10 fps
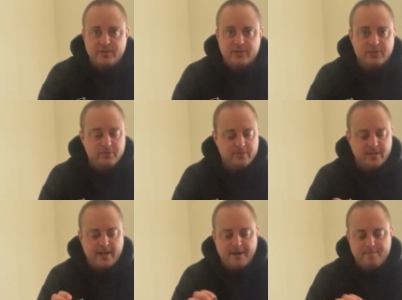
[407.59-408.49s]
you can use
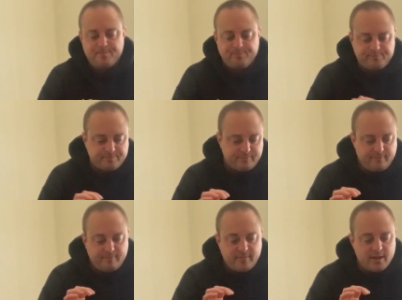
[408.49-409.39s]
that.
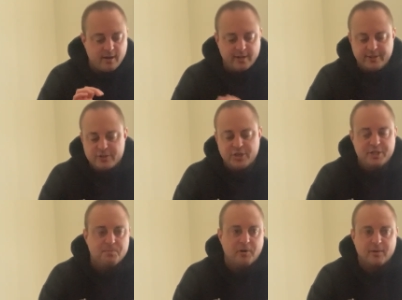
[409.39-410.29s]
You can
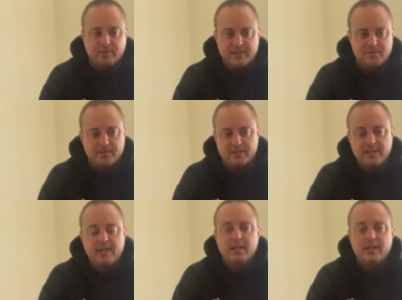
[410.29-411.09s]
change bar placement